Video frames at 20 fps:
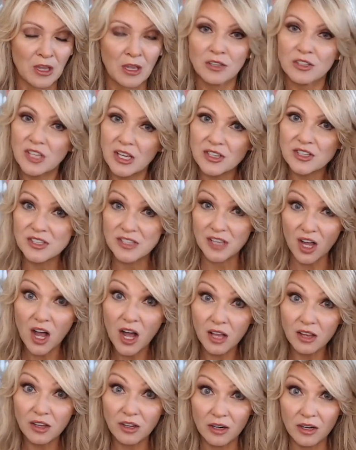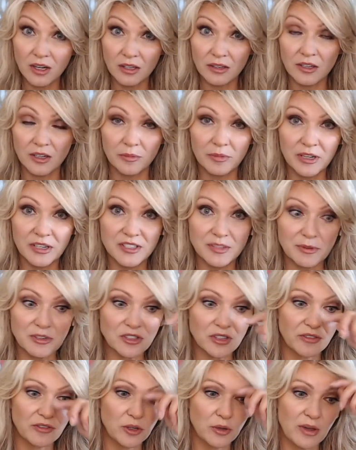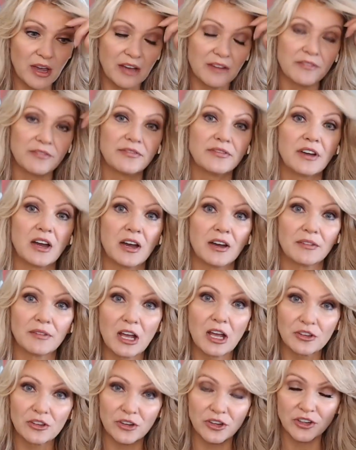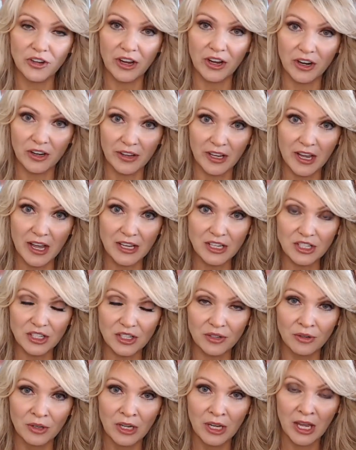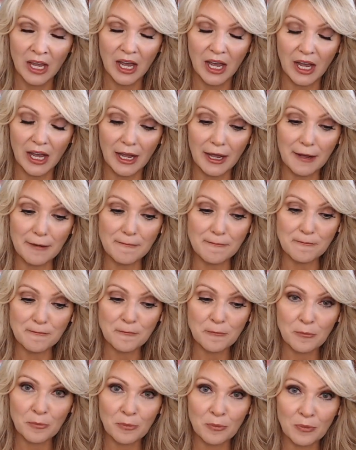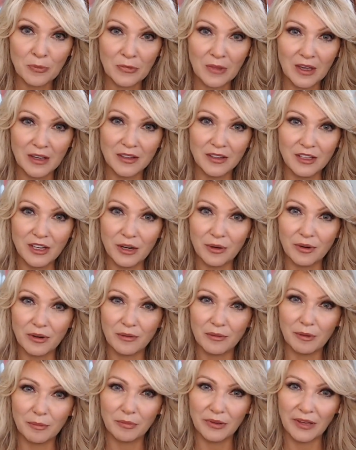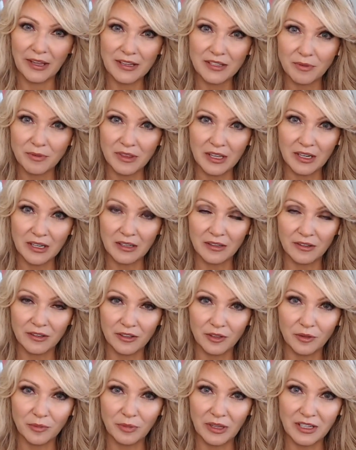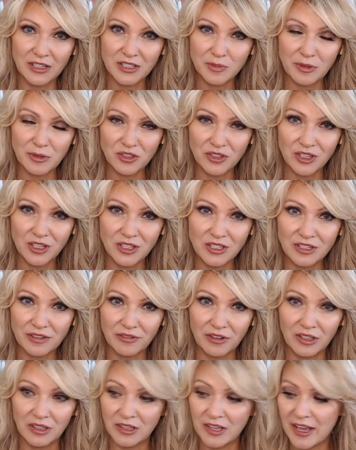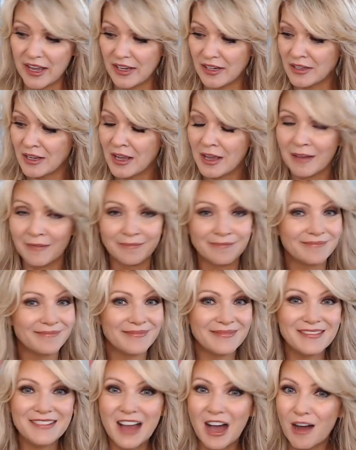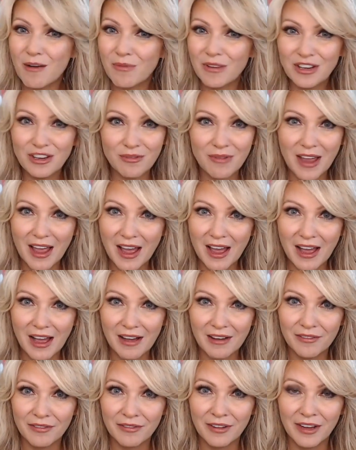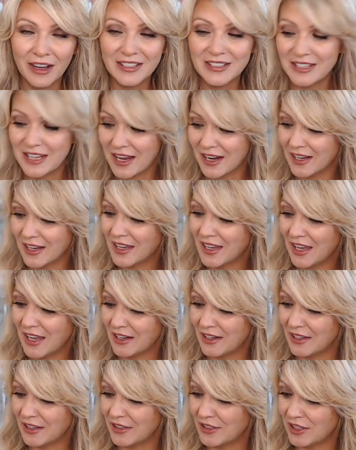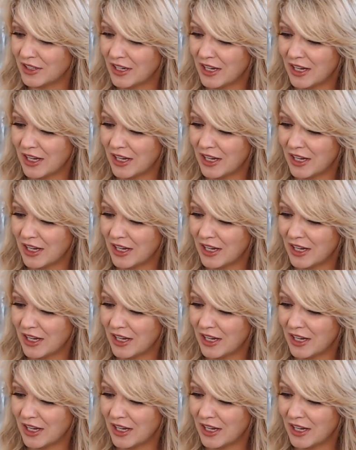changes the color a little bit, especially if you have color in your hair like I do. It plays with it a little bit, especially in different light. Not when you have a dedicated